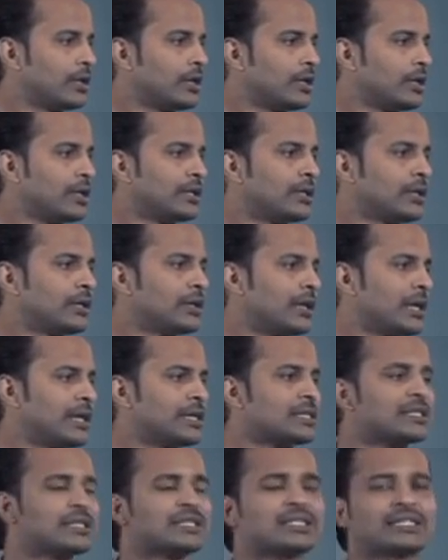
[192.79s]
Here,
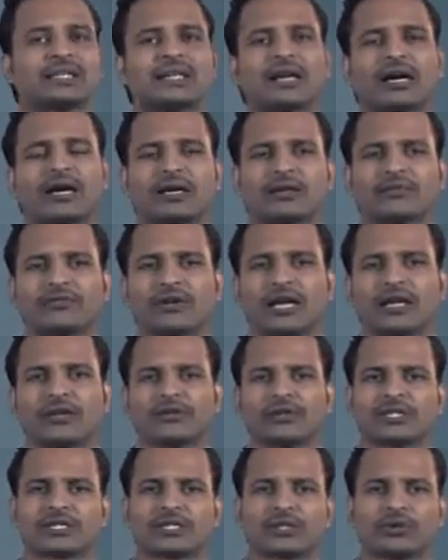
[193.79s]
as I said, R value
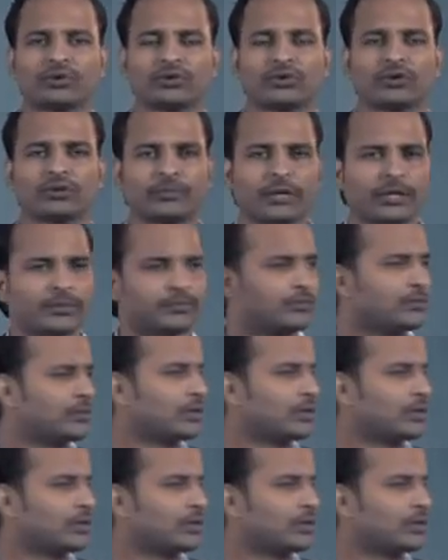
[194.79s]
is known to me.